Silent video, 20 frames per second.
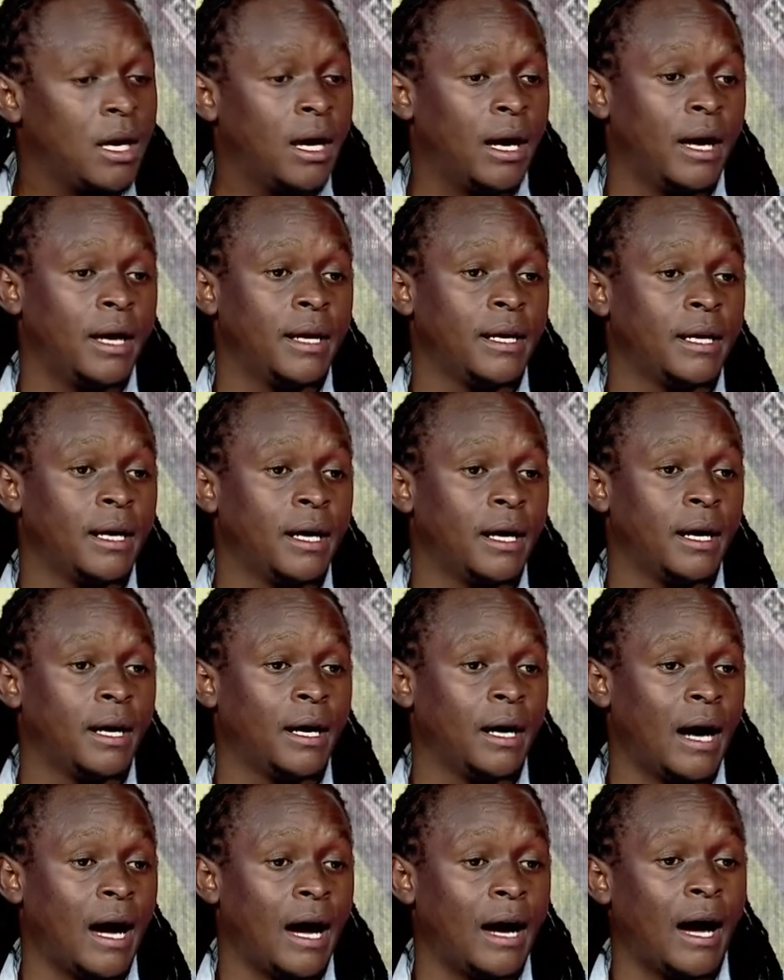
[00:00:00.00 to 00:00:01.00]
And
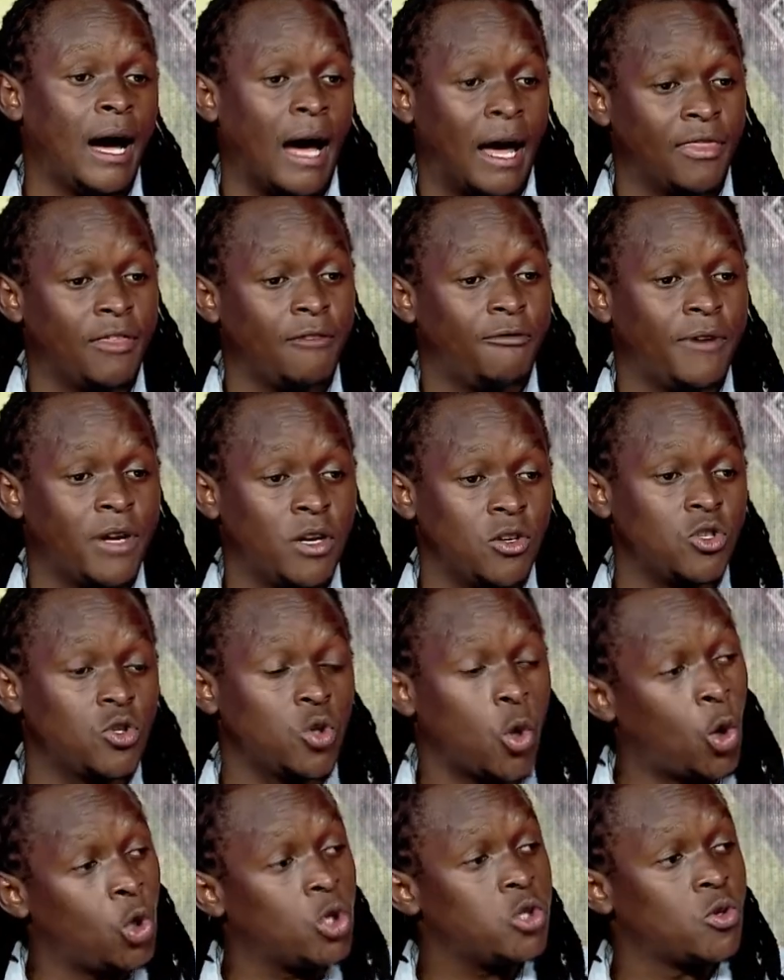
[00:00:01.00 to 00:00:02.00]
uh, at the
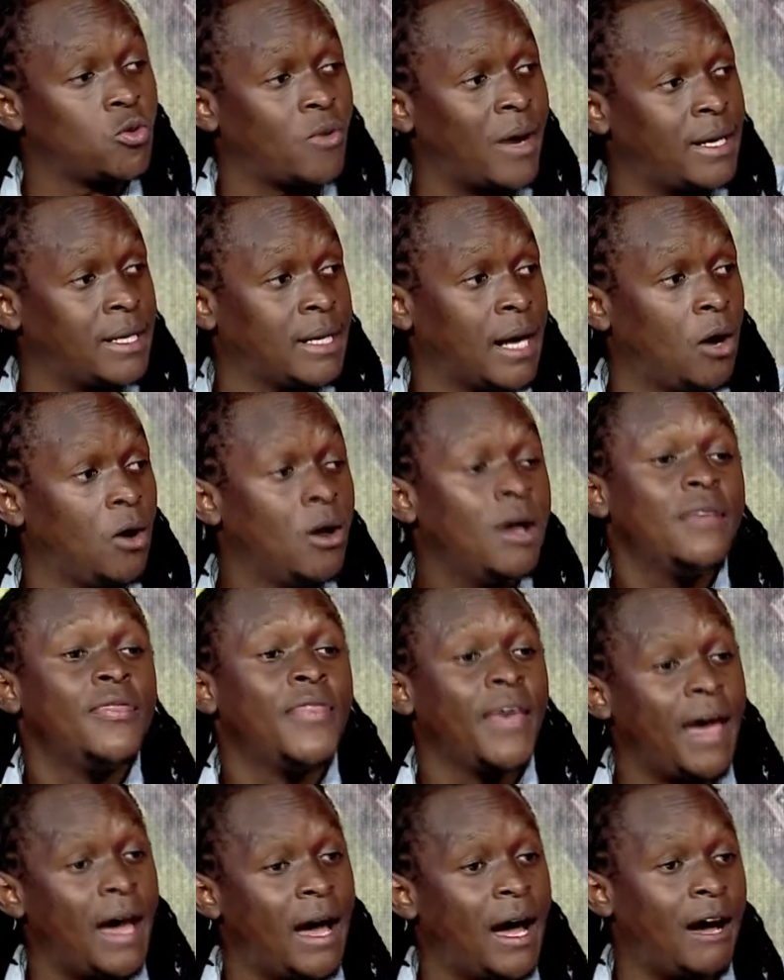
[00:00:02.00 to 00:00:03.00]
Federation also right now,
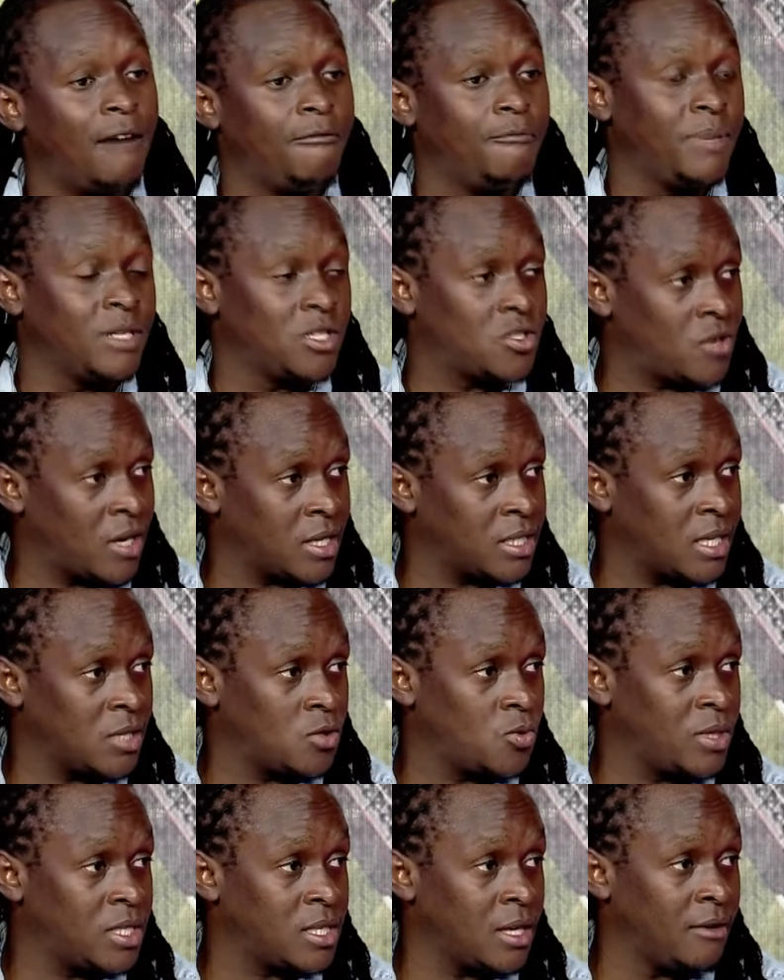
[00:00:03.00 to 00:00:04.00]
there have been
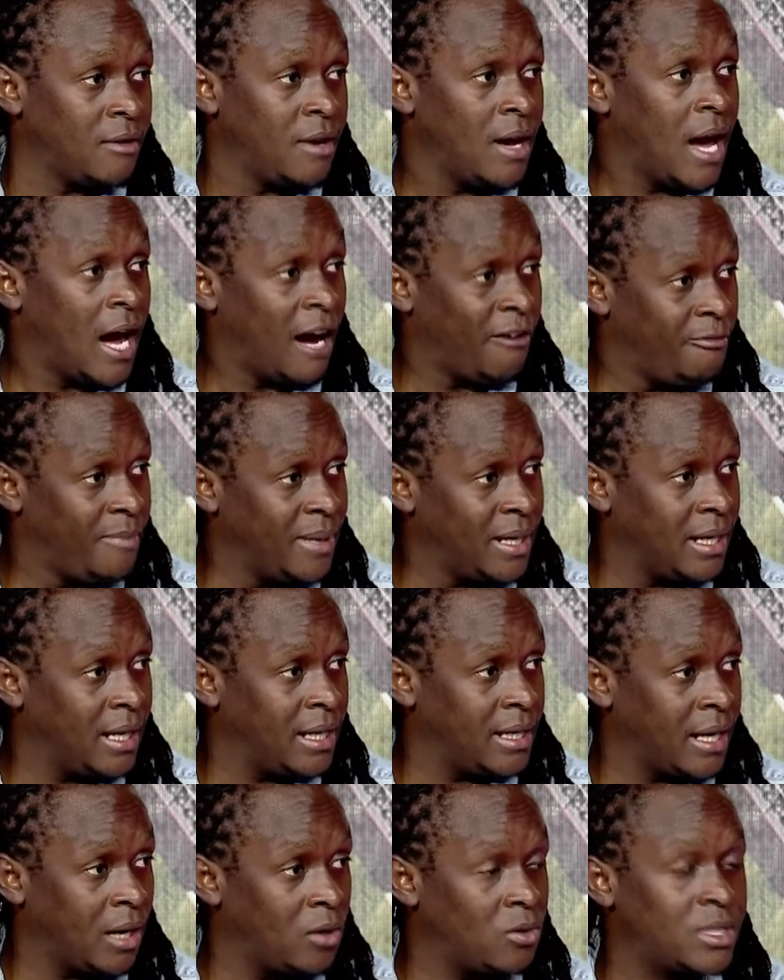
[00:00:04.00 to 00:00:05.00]
structures which have, have been
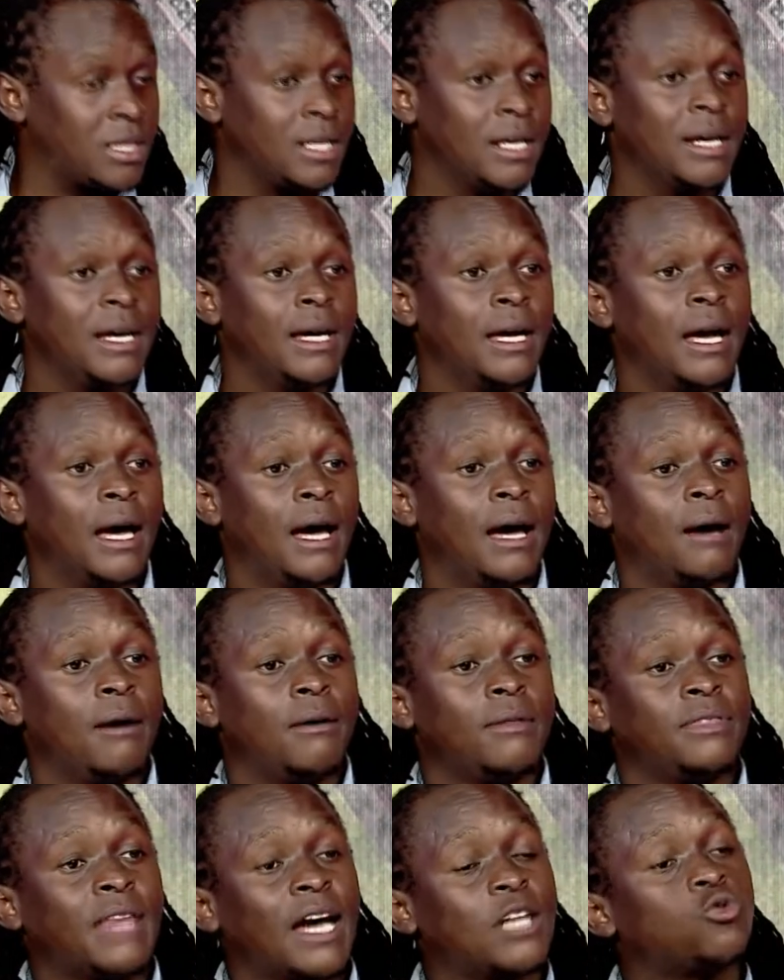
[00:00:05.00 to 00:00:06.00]
laid out
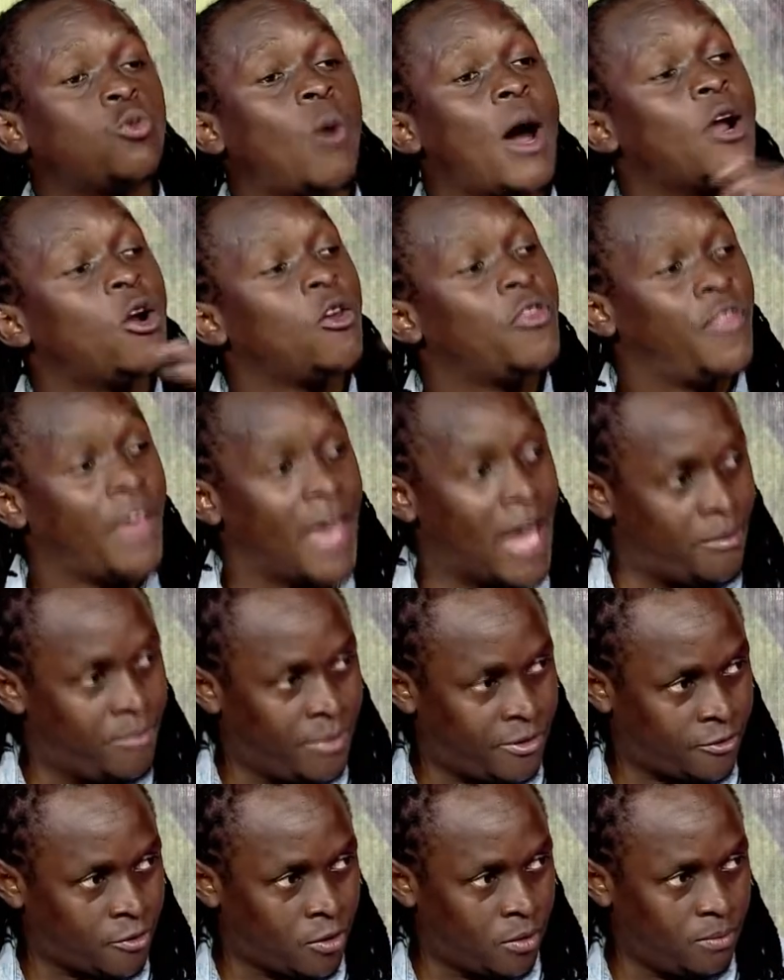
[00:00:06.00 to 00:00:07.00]
that were not there
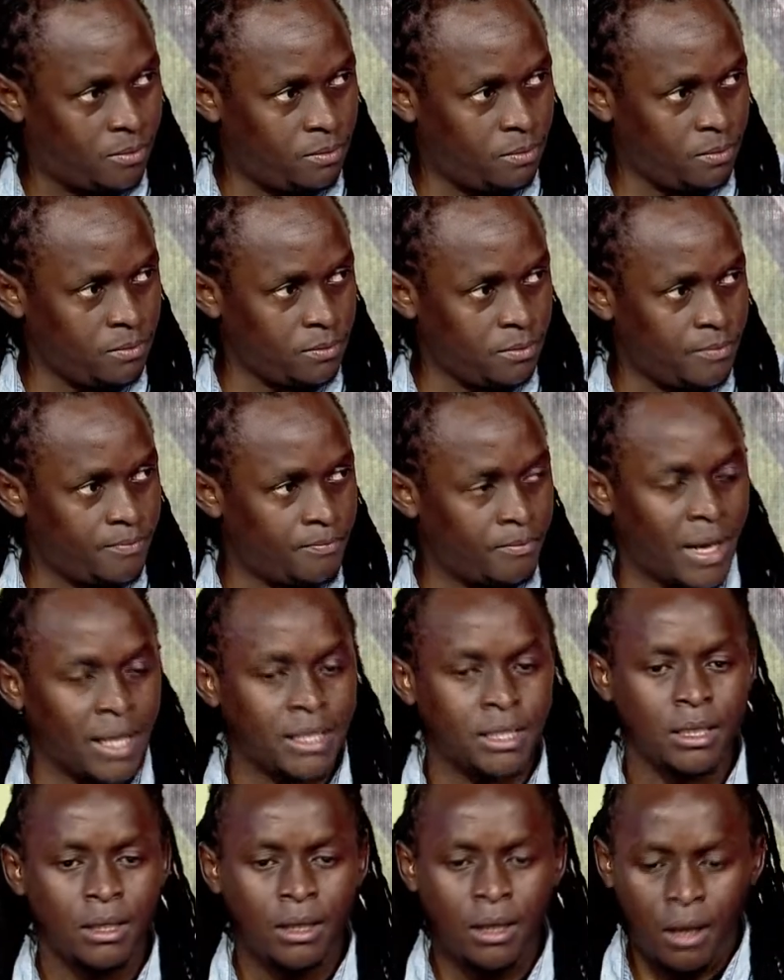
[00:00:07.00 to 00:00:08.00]
before.
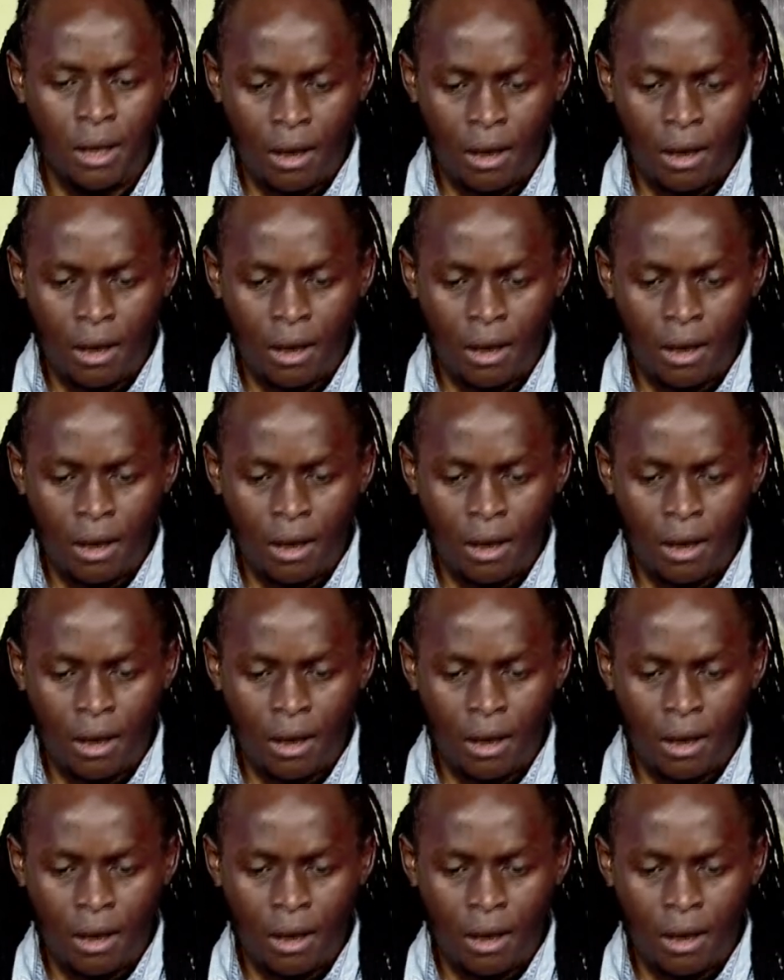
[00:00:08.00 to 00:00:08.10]
But,